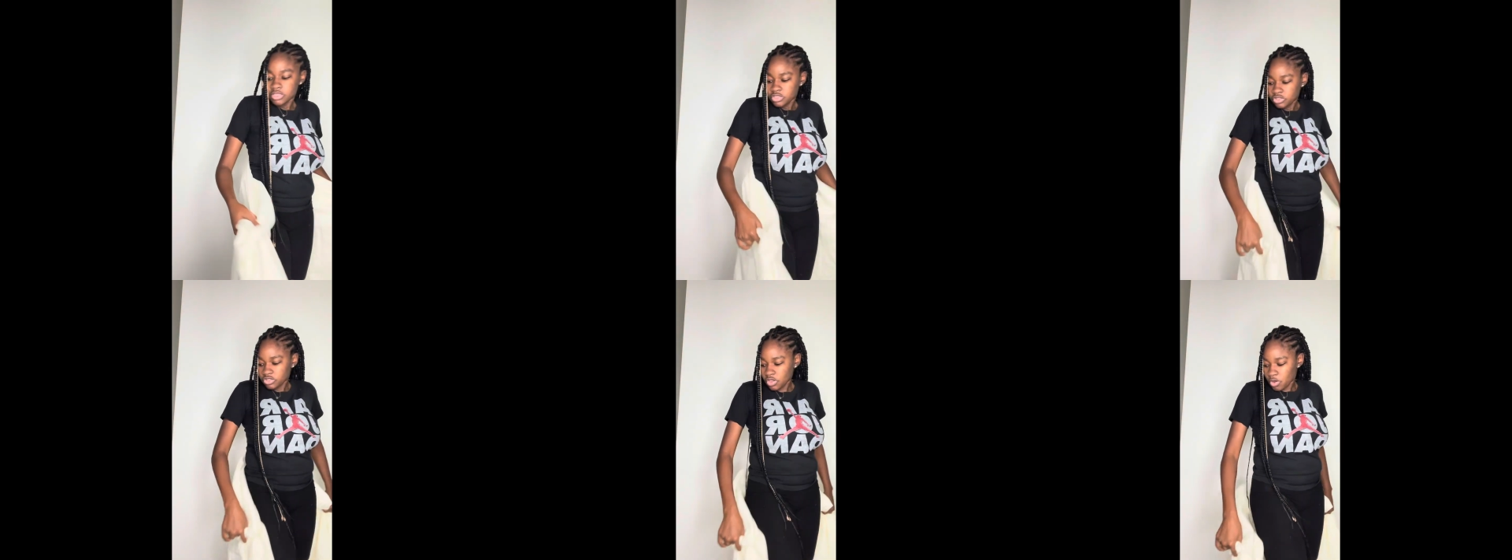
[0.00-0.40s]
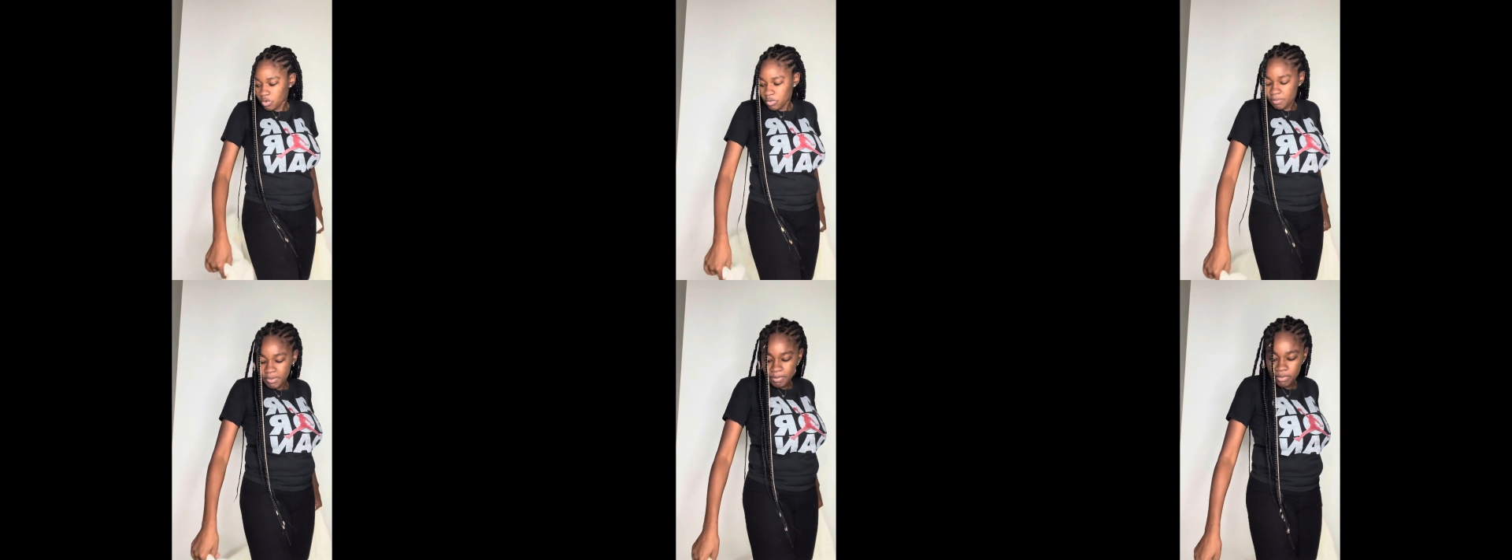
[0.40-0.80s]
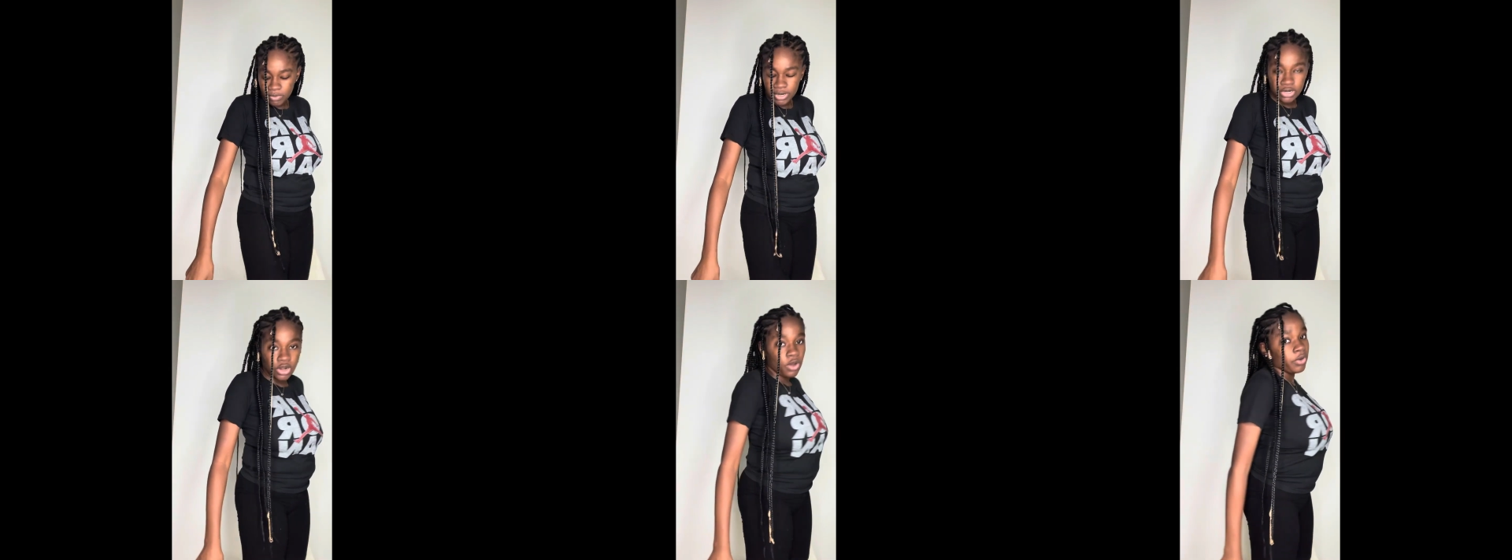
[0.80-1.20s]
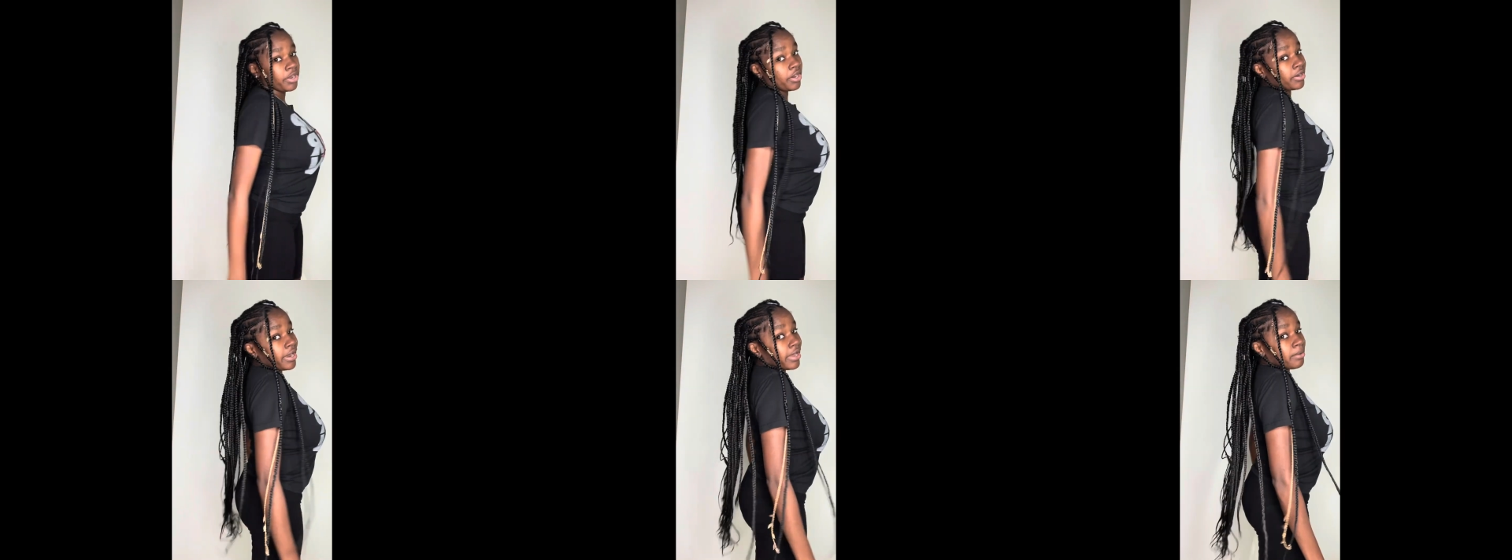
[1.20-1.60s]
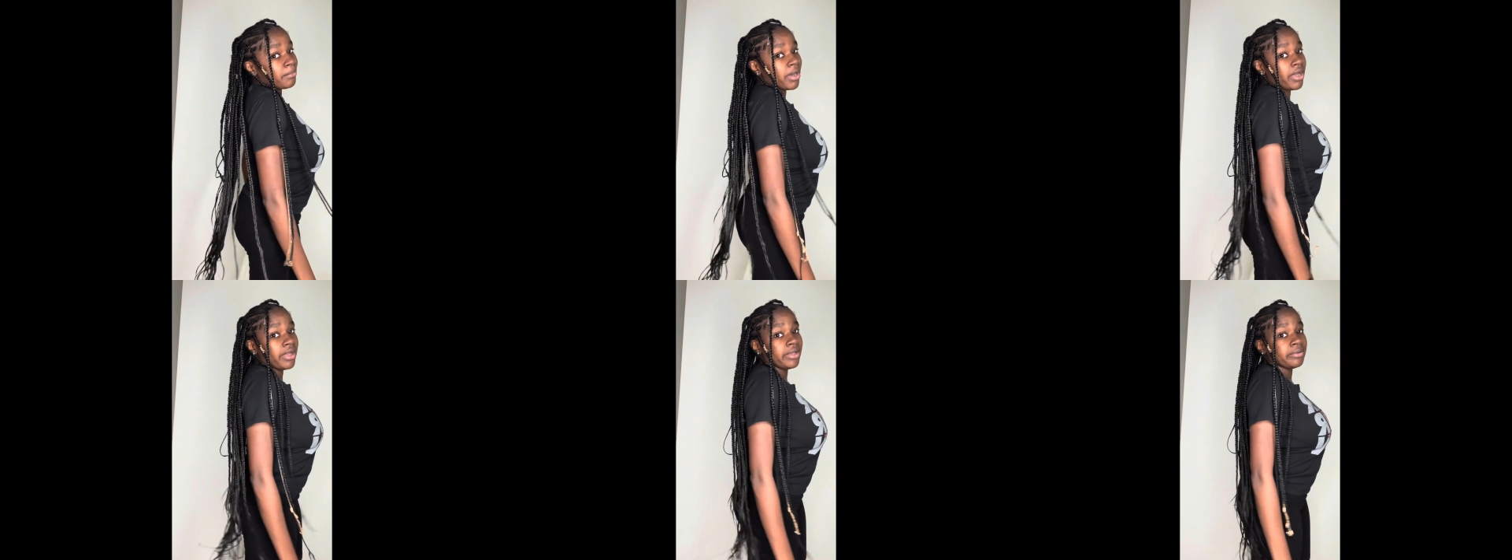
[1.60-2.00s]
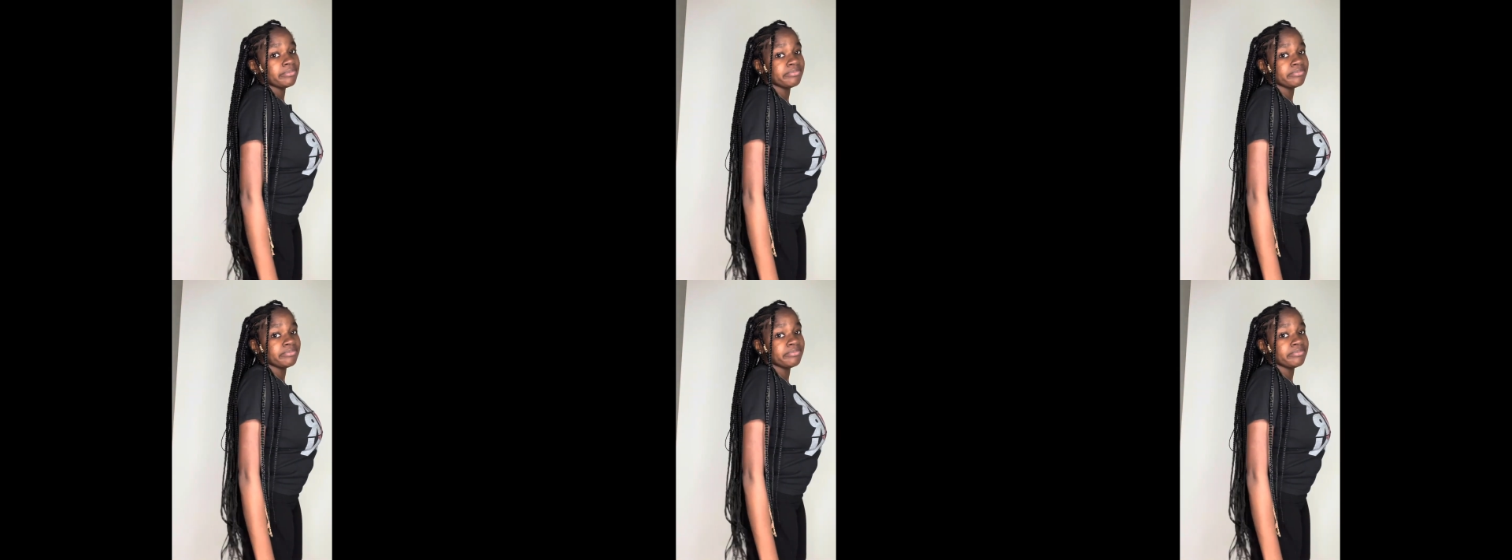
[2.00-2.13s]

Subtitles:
So, with people with long hair like mine,